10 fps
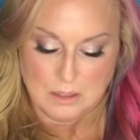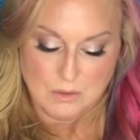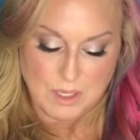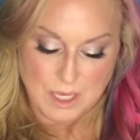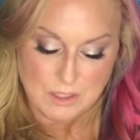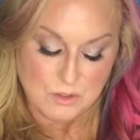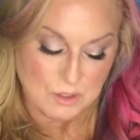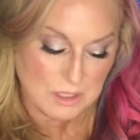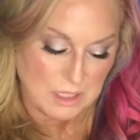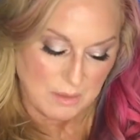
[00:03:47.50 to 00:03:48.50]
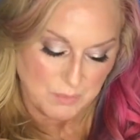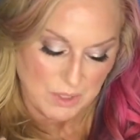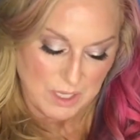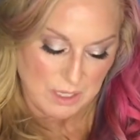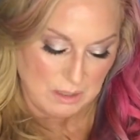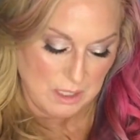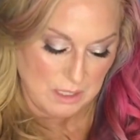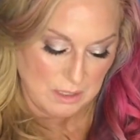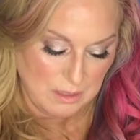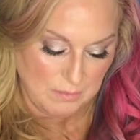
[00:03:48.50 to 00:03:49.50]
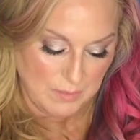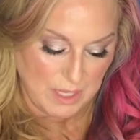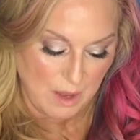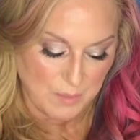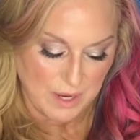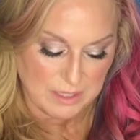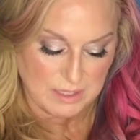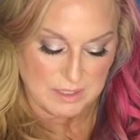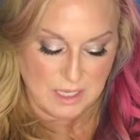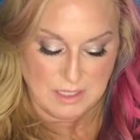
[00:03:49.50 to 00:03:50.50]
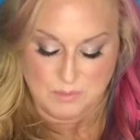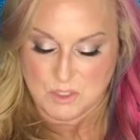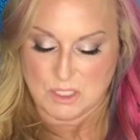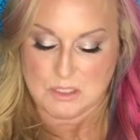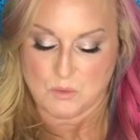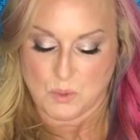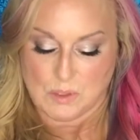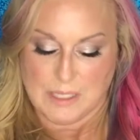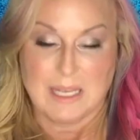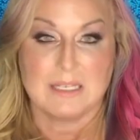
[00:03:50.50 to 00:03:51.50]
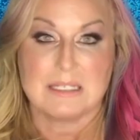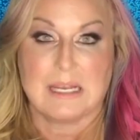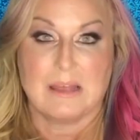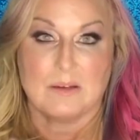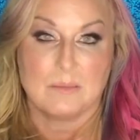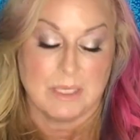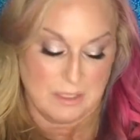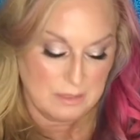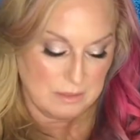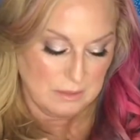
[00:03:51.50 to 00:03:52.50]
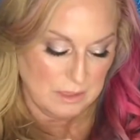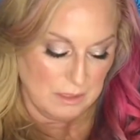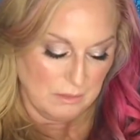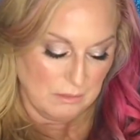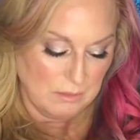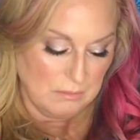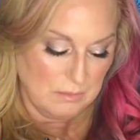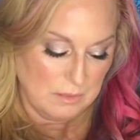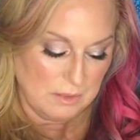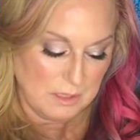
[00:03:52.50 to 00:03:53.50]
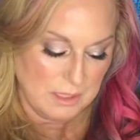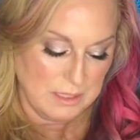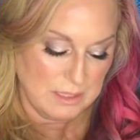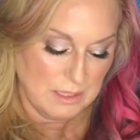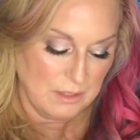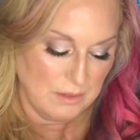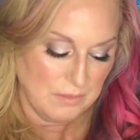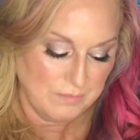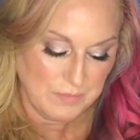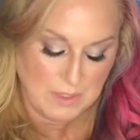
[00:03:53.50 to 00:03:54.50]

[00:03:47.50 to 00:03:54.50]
You can do it separate, but I'll probably just end up just swirling it together because, you know, it's easier.